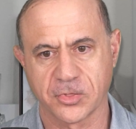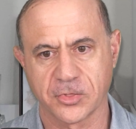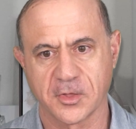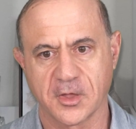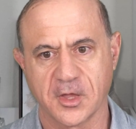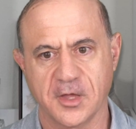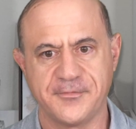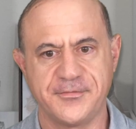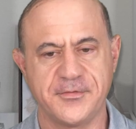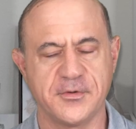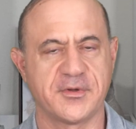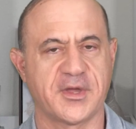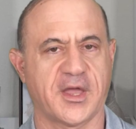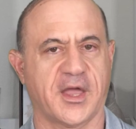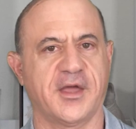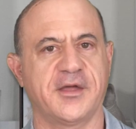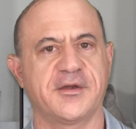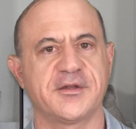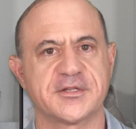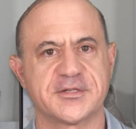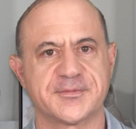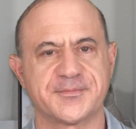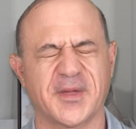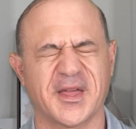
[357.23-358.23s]
If you
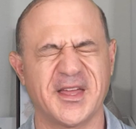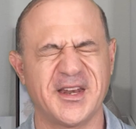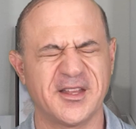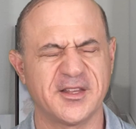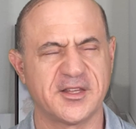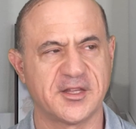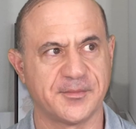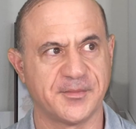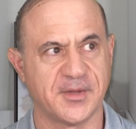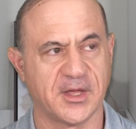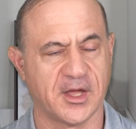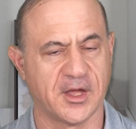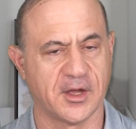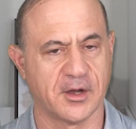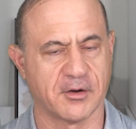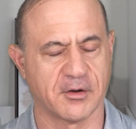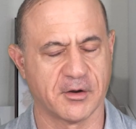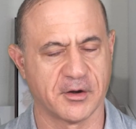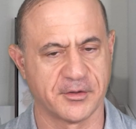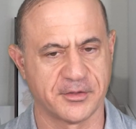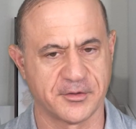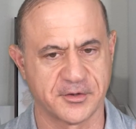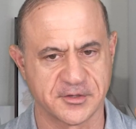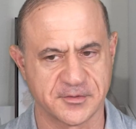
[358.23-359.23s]
can't explain it to me,
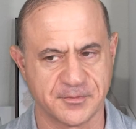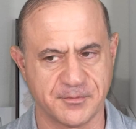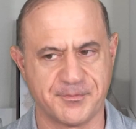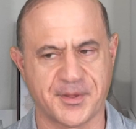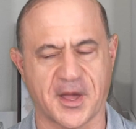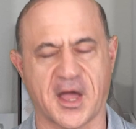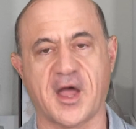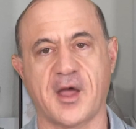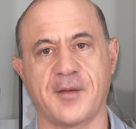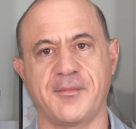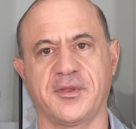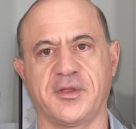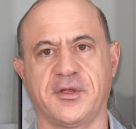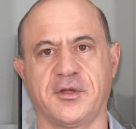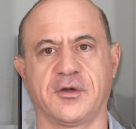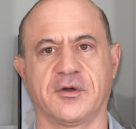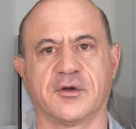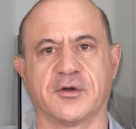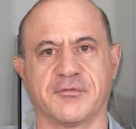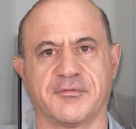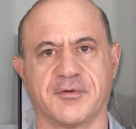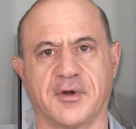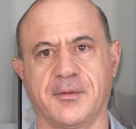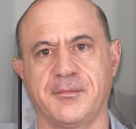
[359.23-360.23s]
or there's babbling
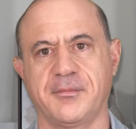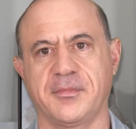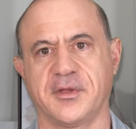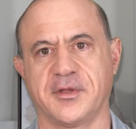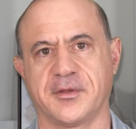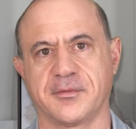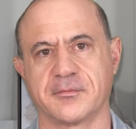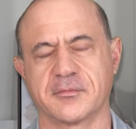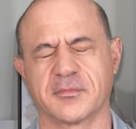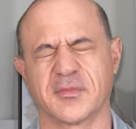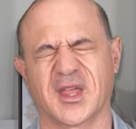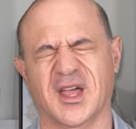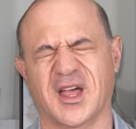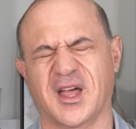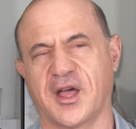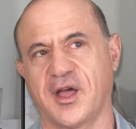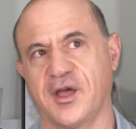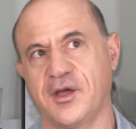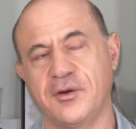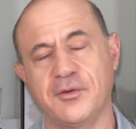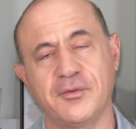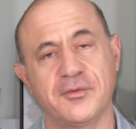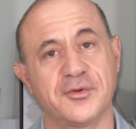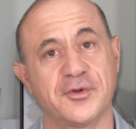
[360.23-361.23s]
or rumbling,
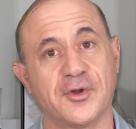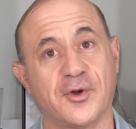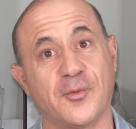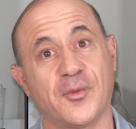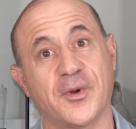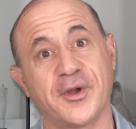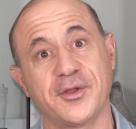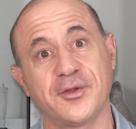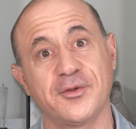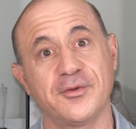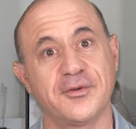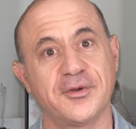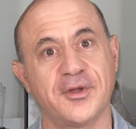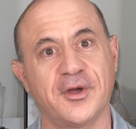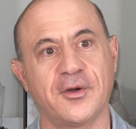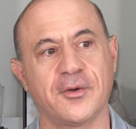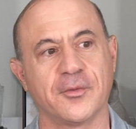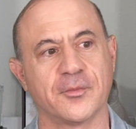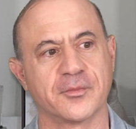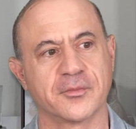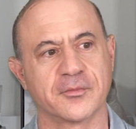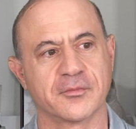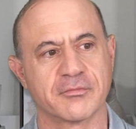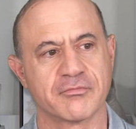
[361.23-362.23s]
I don't know what you
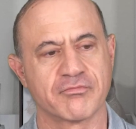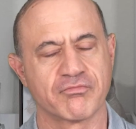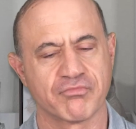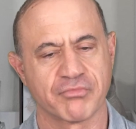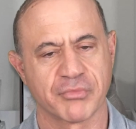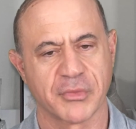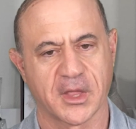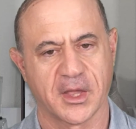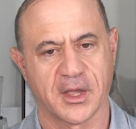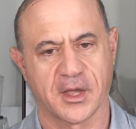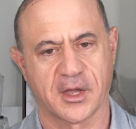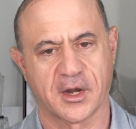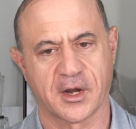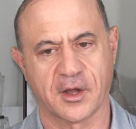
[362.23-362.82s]
know. And